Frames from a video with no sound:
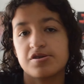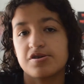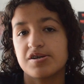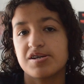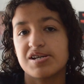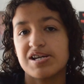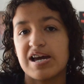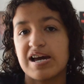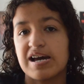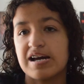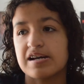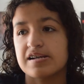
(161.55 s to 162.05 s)
They're
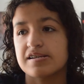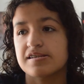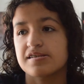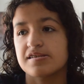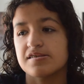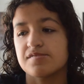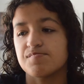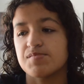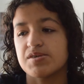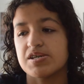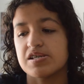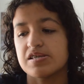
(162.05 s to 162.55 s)
gonna act
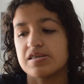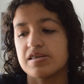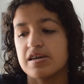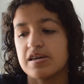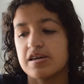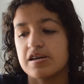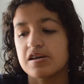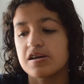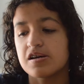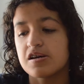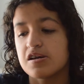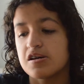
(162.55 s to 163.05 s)
a bit
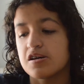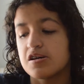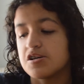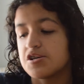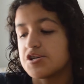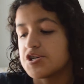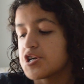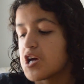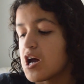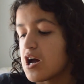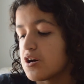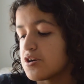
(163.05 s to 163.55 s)
like
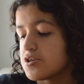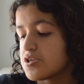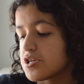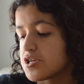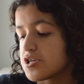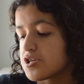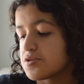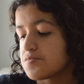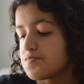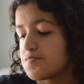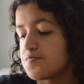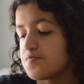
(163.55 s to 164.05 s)

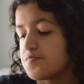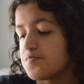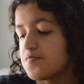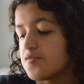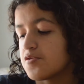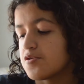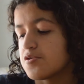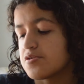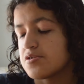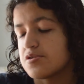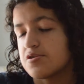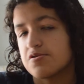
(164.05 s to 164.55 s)
childish,
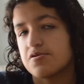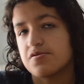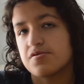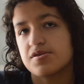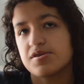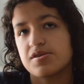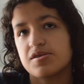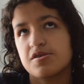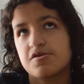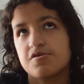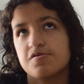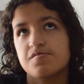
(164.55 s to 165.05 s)
or
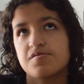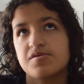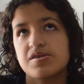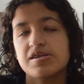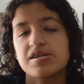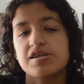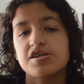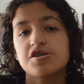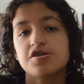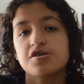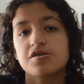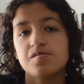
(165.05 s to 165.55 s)
their
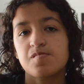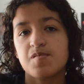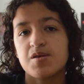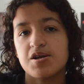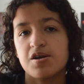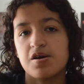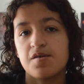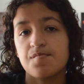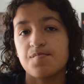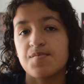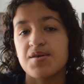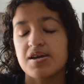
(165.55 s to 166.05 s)
decisions might
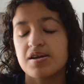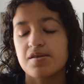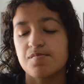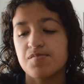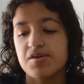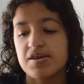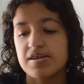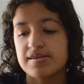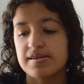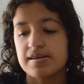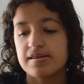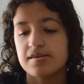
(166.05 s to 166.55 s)
not make
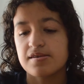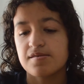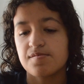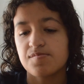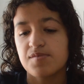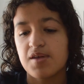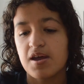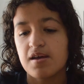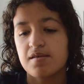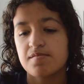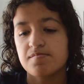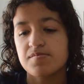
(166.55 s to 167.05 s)
complete sense
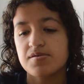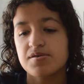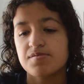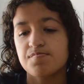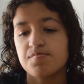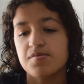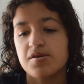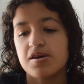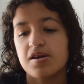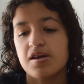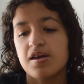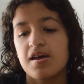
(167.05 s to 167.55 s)
sometimes.
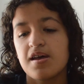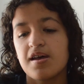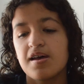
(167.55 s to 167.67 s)
But